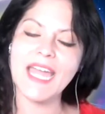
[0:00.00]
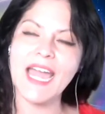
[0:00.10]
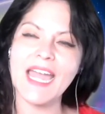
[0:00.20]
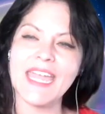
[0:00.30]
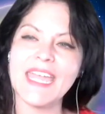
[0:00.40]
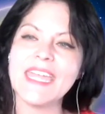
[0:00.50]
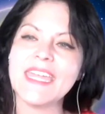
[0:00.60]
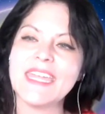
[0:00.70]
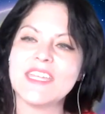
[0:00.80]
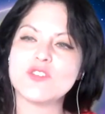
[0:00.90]
I
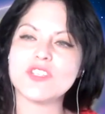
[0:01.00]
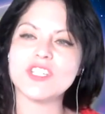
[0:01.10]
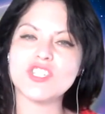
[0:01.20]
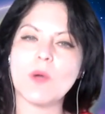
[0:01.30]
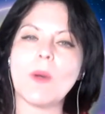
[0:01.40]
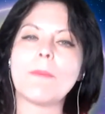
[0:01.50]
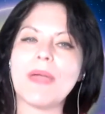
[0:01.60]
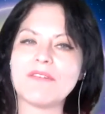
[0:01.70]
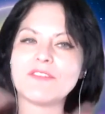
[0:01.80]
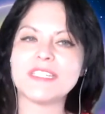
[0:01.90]
usually show up
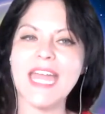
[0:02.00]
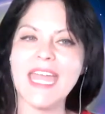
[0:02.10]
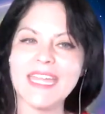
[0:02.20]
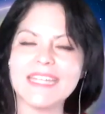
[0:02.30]
every day